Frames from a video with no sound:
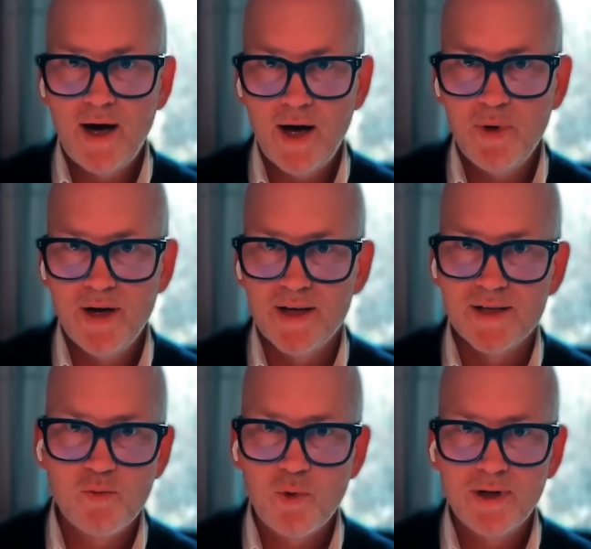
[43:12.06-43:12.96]
and
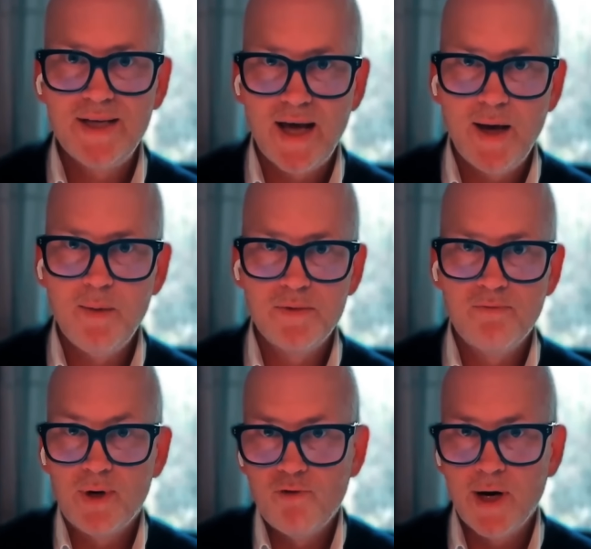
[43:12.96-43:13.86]
happiness these
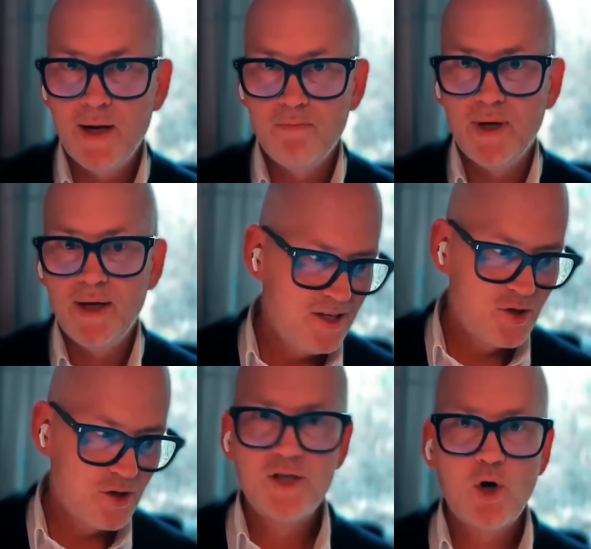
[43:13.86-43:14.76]
games make for him.
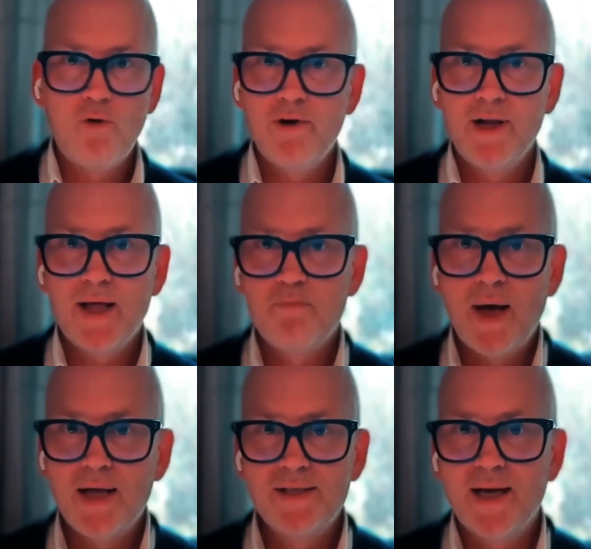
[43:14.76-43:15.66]
He's discovering that
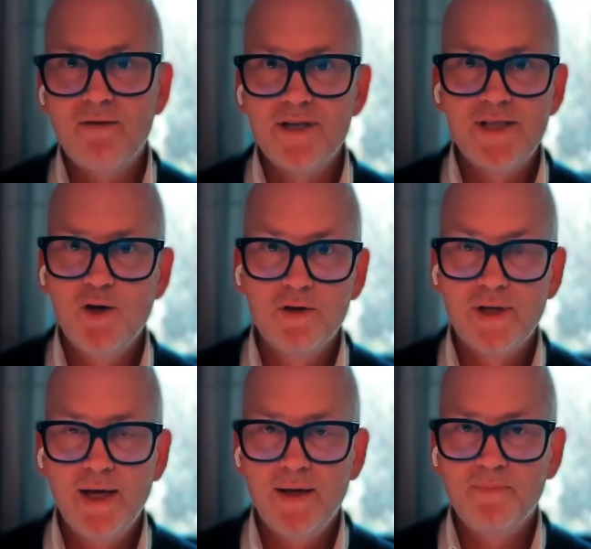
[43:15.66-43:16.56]
magic every single
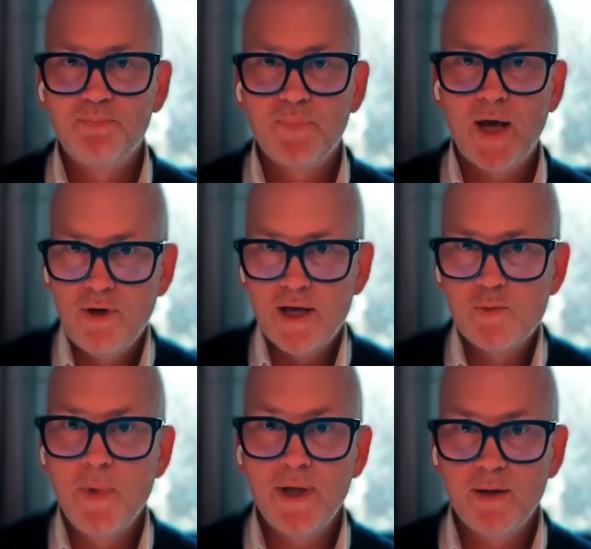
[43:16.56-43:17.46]
day. You get
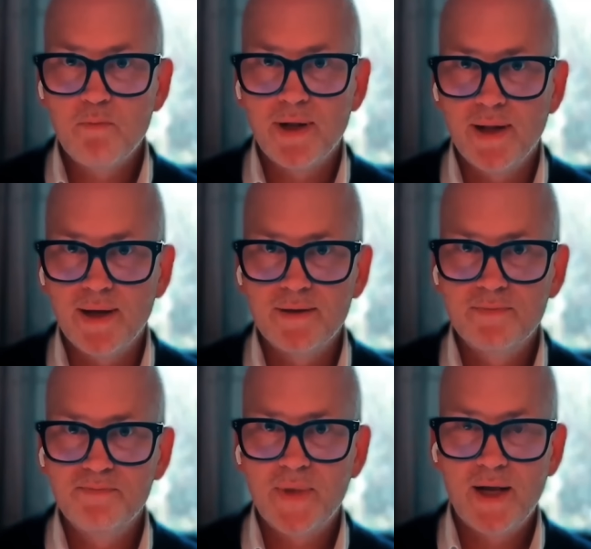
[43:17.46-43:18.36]
smitten by that.
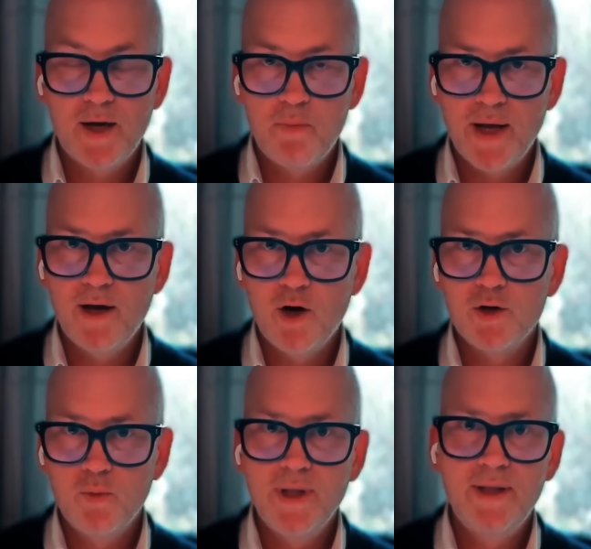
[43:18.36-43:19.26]
And I play a
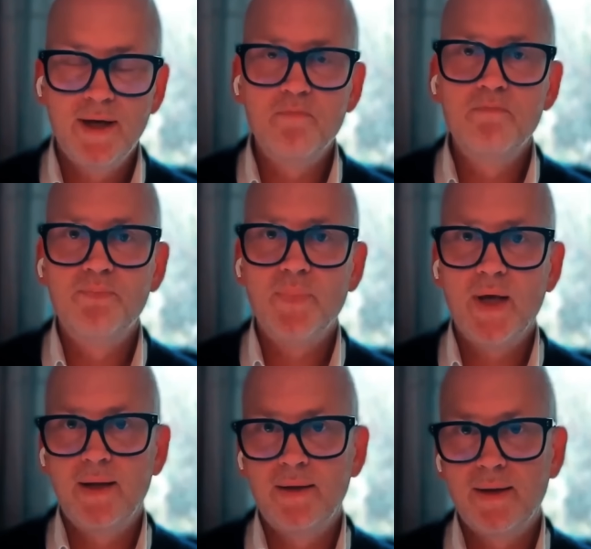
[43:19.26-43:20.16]
lot with him.
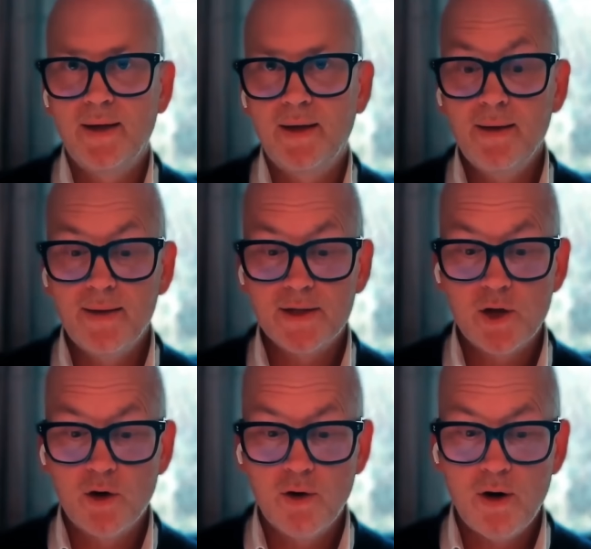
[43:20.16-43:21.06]
And I think
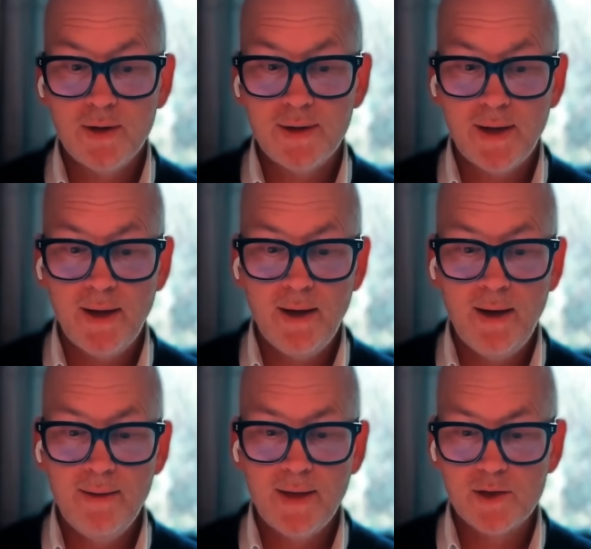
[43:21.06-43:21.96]
there's a lot
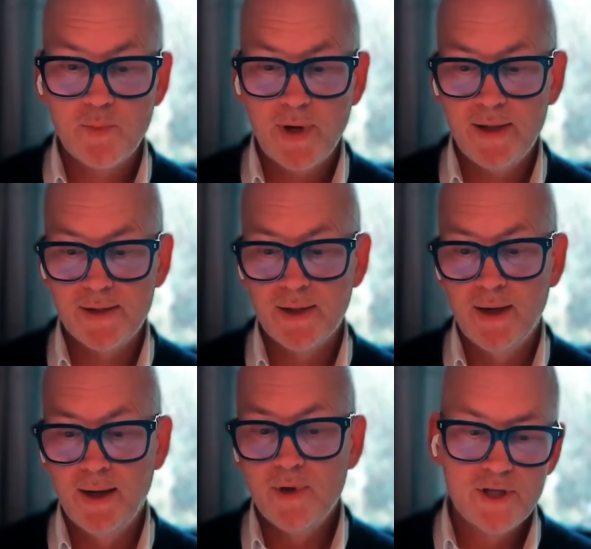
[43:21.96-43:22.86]
in that space
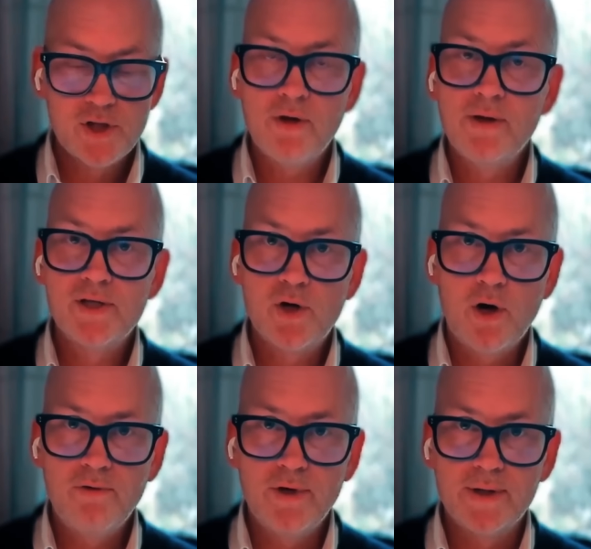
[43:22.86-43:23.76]
which is
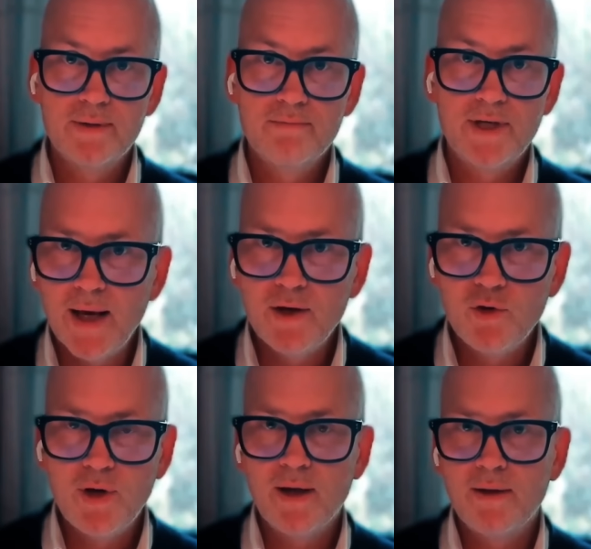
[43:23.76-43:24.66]
undiscovered. Playing
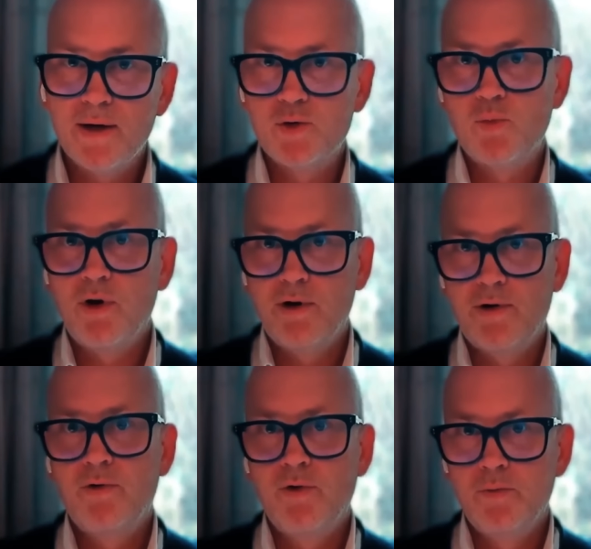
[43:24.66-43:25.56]
together in
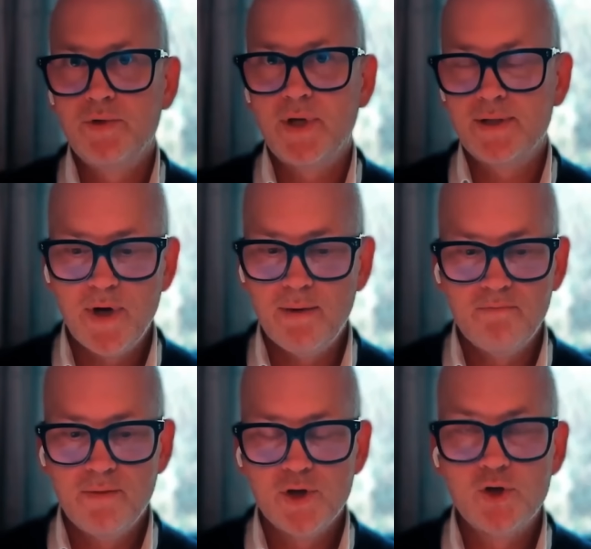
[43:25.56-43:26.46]
smaller groups can
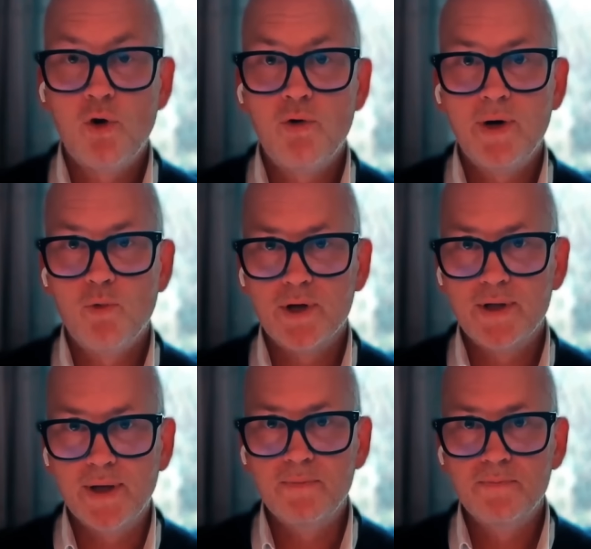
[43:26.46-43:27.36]
be so
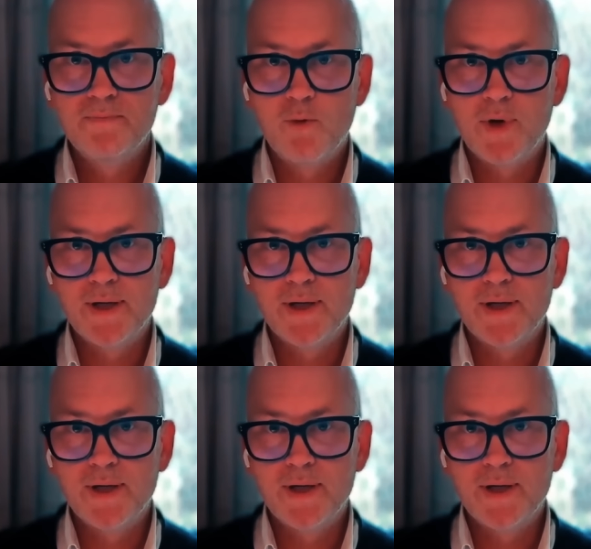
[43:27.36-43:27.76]
rewarding for